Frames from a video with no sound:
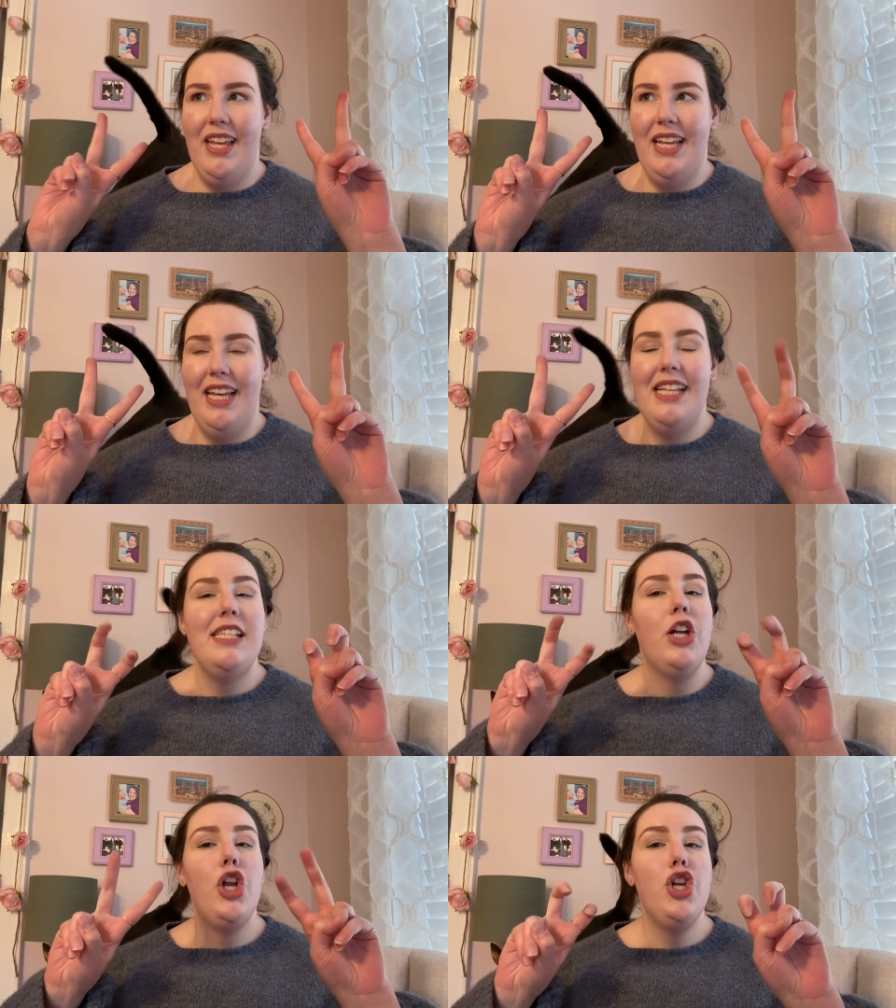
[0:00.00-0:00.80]
he's
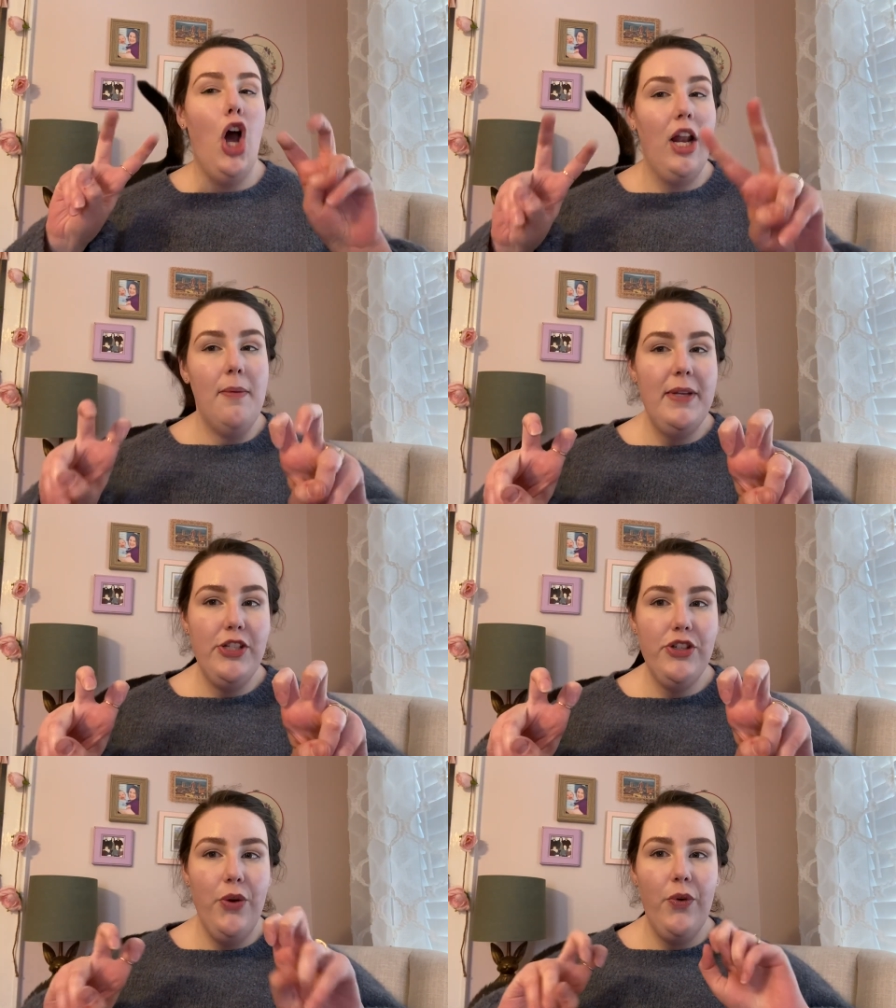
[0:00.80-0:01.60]
an anonymous
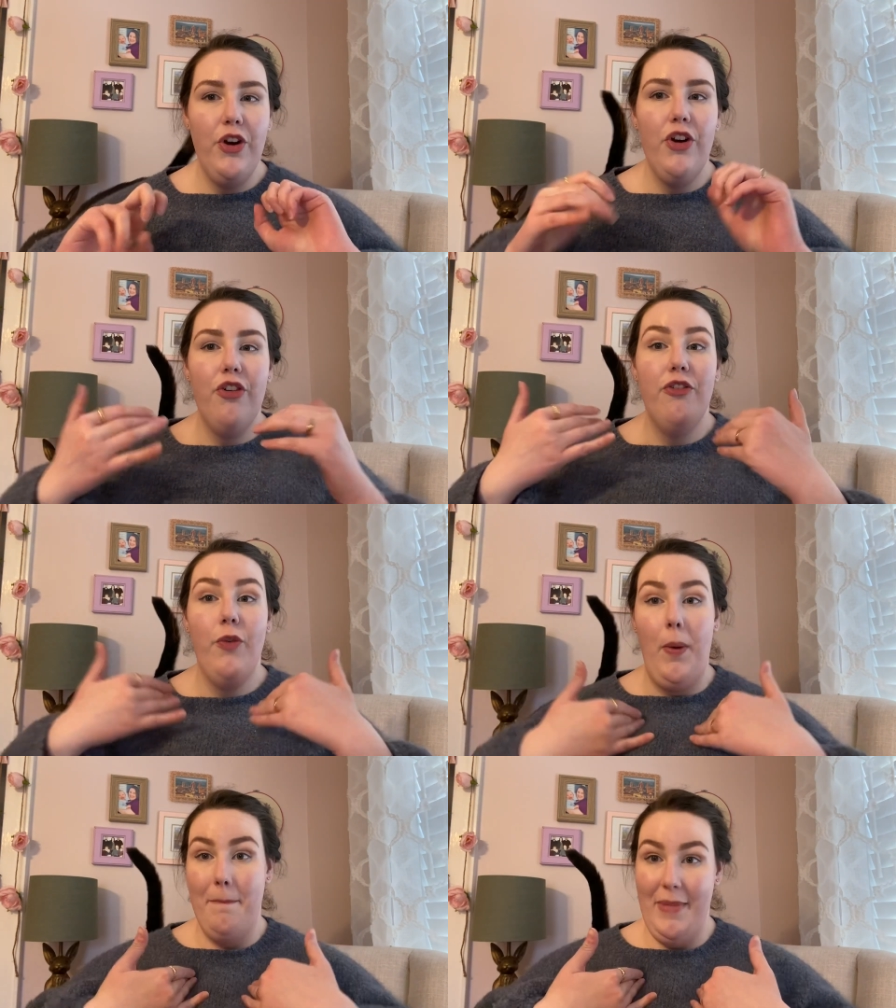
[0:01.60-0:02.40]
donor
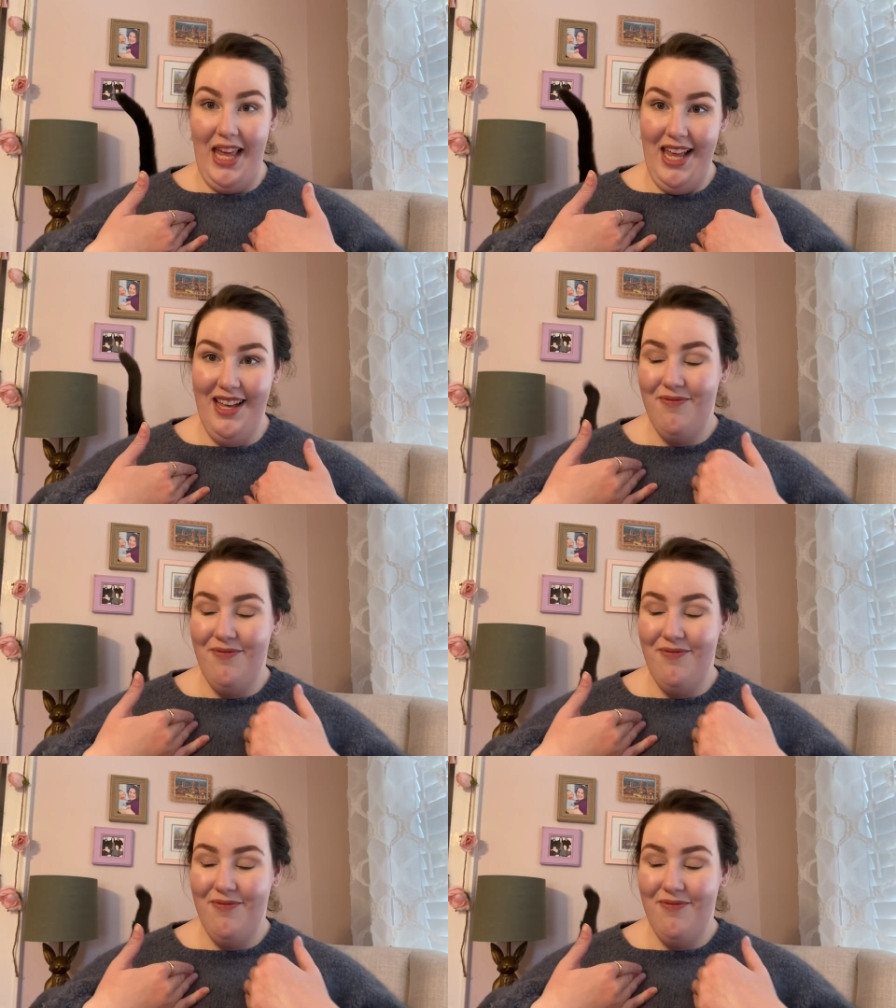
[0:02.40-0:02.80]
for me.